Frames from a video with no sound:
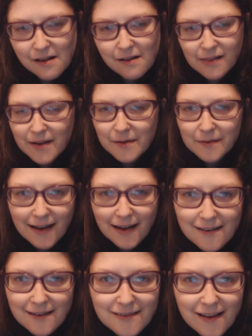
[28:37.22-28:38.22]
although
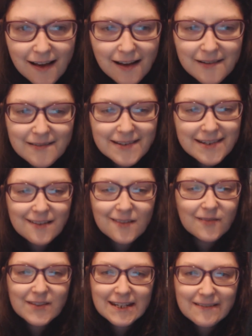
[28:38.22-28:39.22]
I already
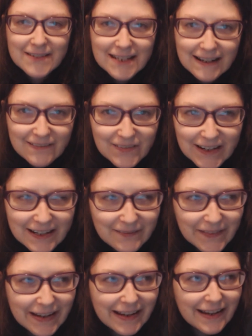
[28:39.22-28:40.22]
love Series 11
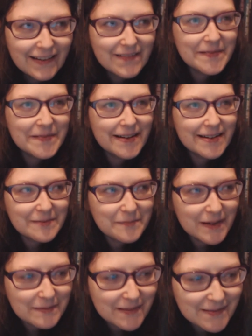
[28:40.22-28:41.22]
anyway, well, it's
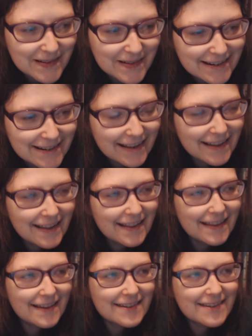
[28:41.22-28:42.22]
made me appreciate
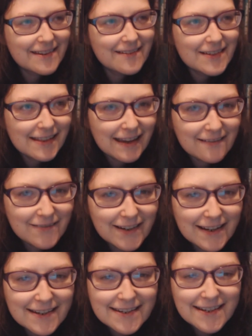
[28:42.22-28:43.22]
that Series
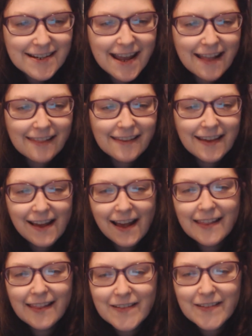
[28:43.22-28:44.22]
11 is chill,
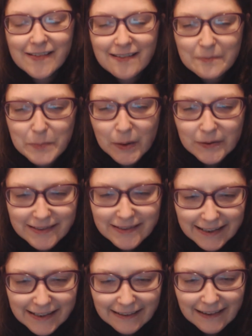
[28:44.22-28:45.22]
and they're all
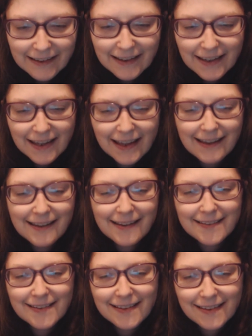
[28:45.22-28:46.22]
bonding
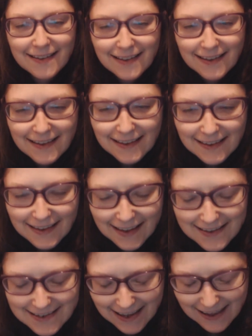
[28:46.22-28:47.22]
and
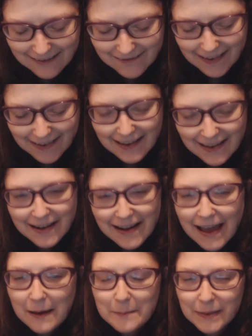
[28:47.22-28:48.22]
getting together
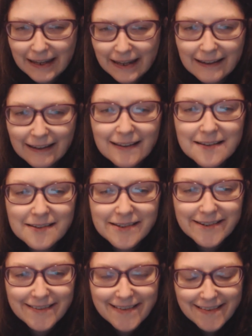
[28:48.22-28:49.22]
and happy
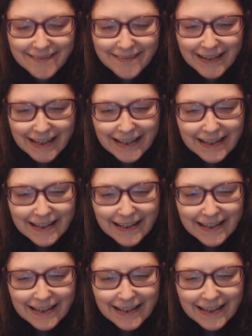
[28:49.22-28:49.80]
and stuff,